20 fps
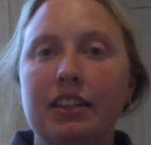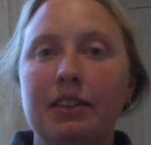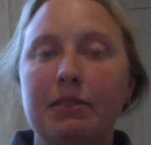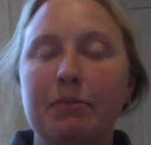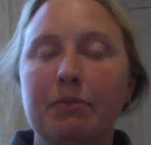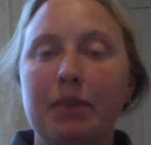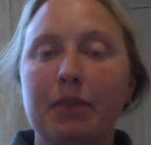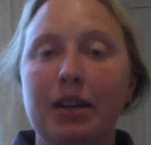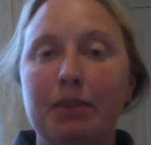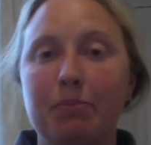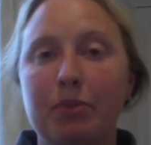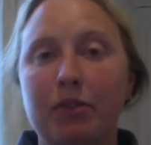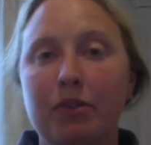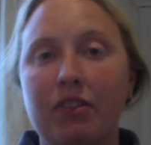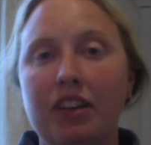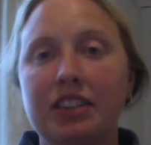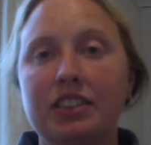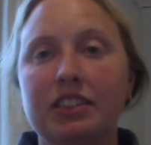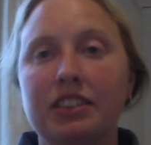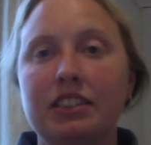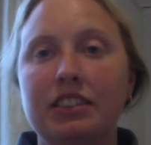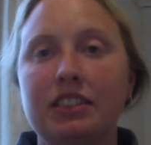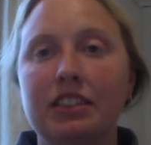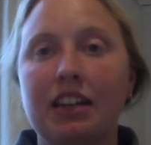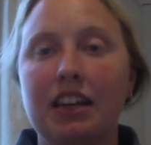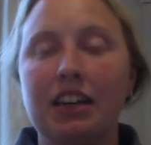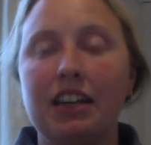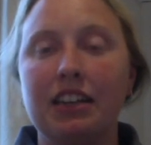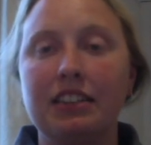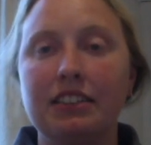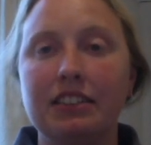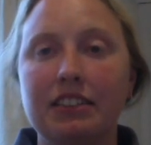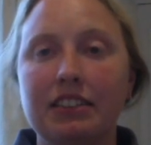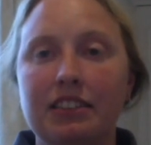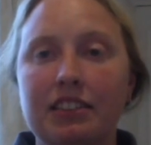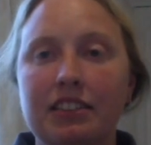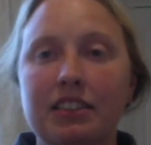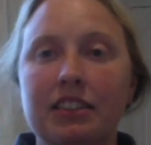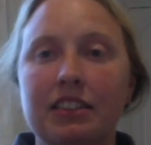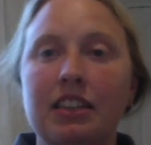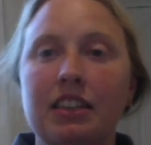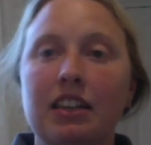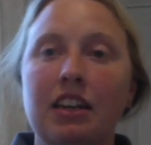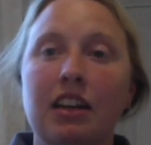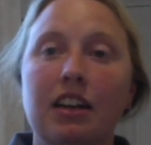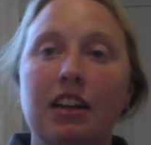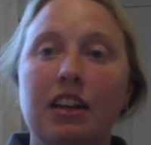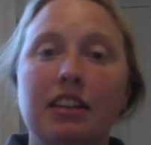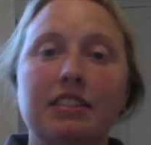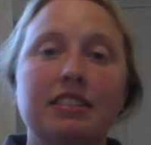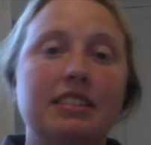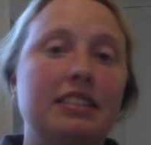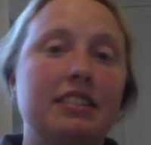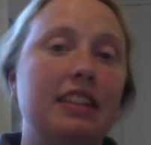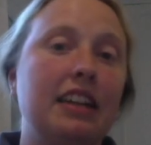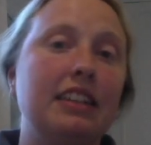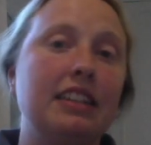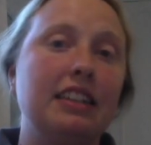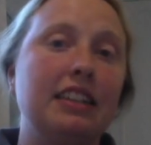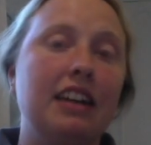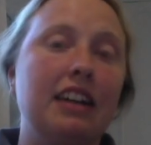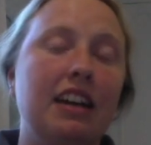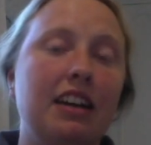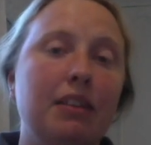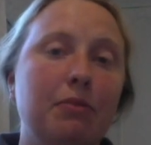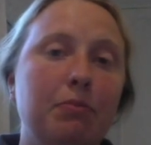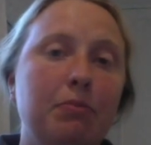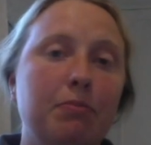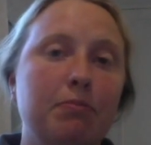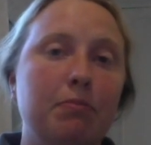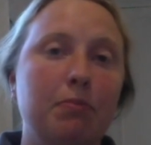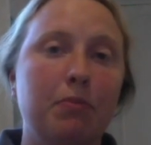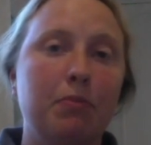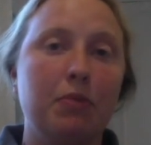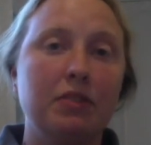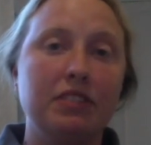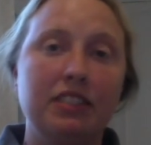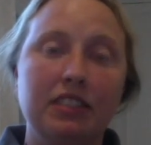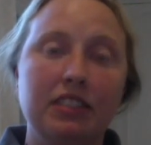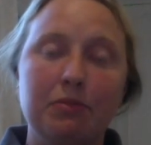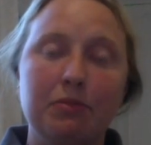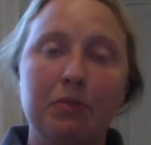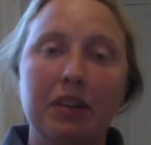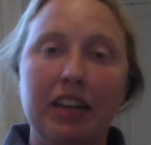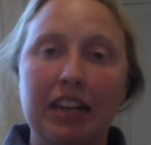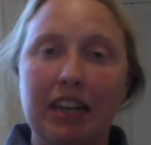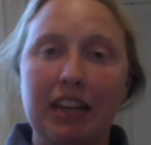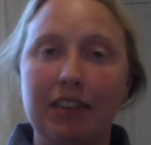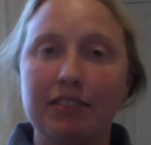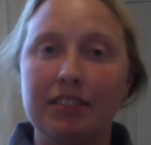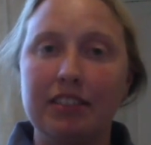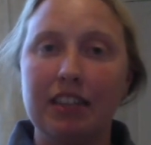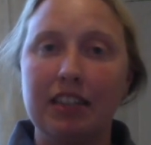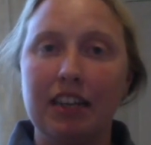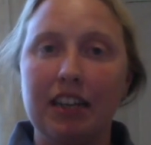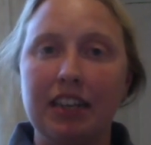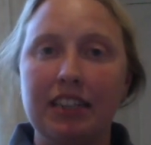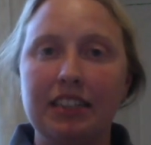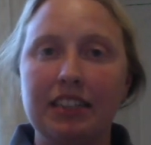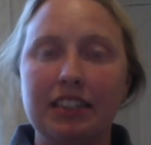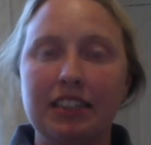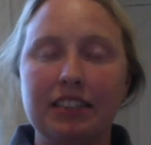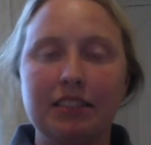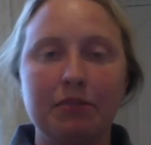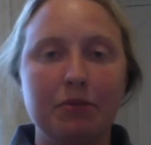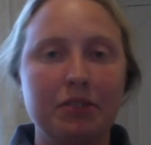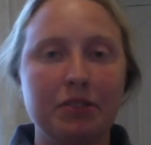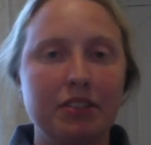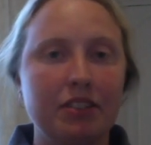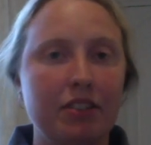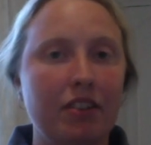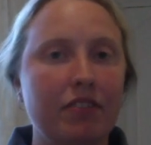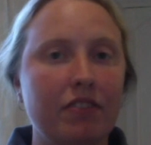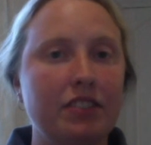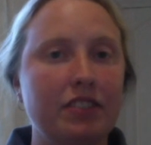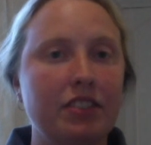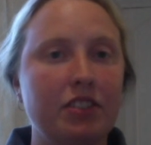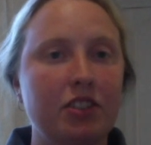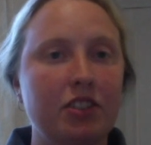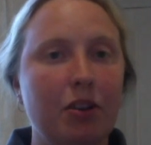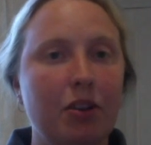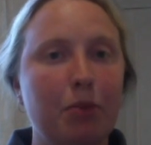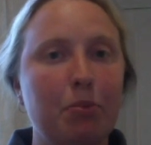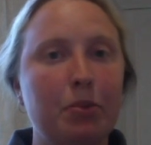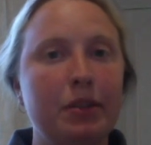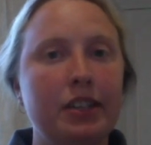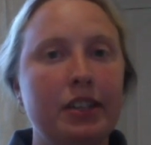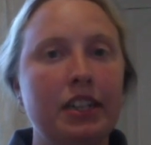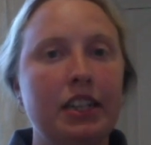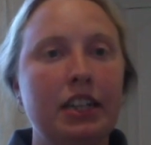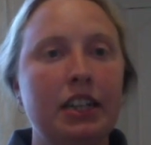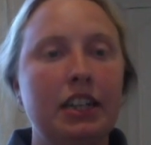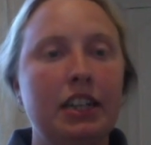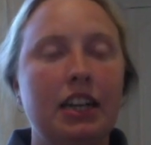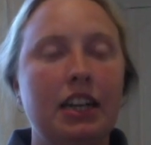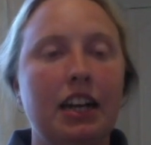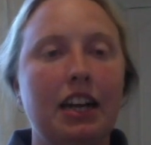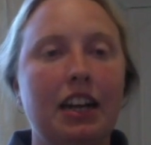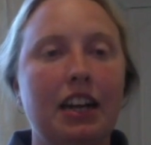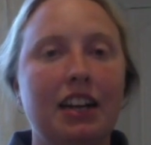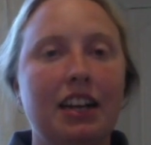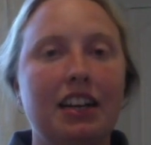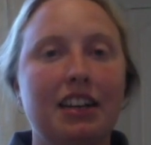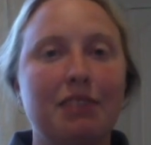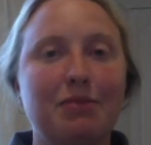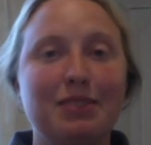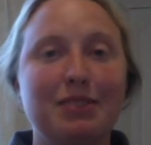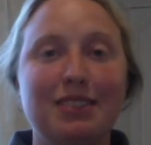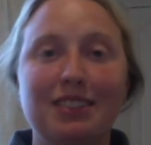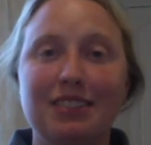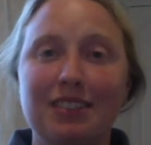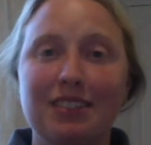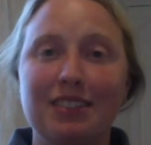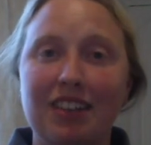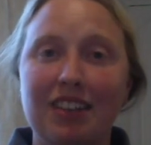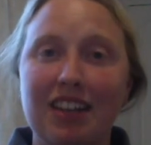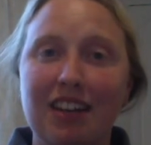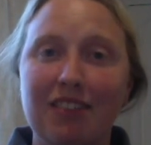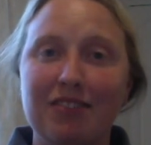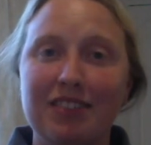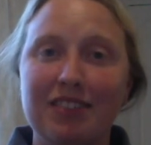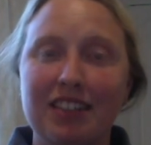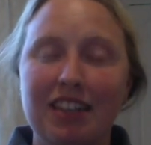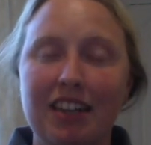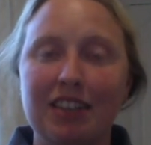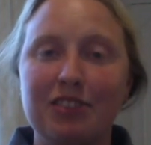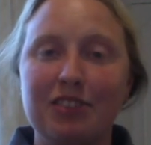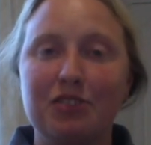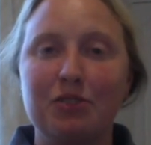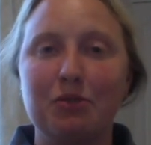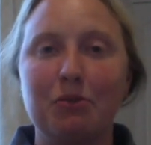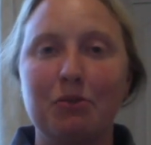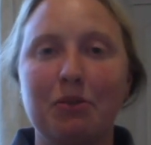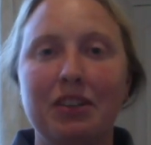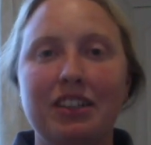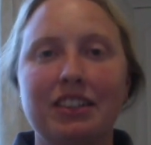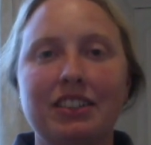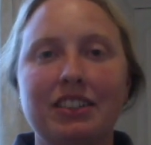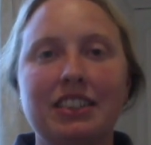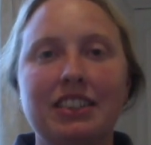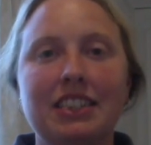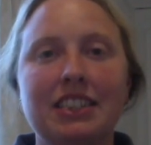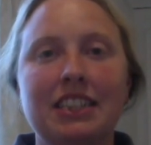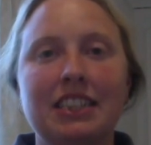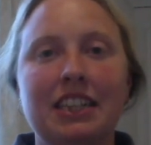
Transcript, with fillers: my progression and understanding that i wanted to work outside i didn't want an office job uh, i wanted to look after the natural world